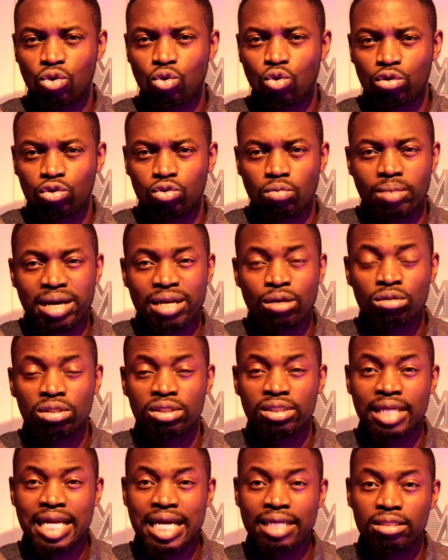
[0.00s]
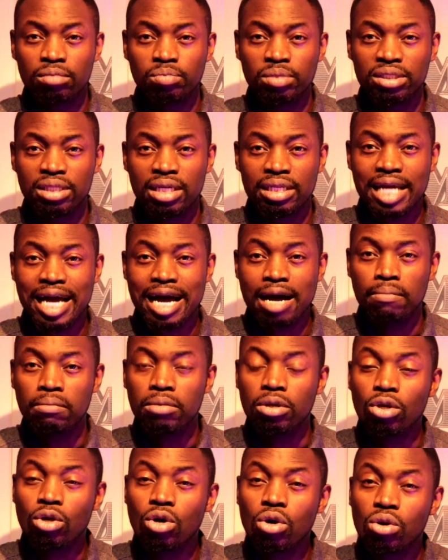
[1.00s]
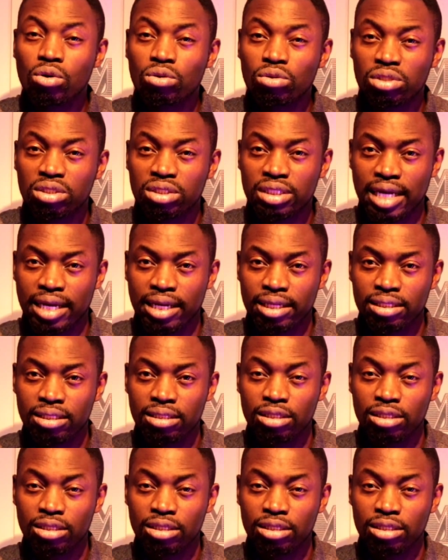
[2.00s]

goes to -90%, I'm not going to sell it.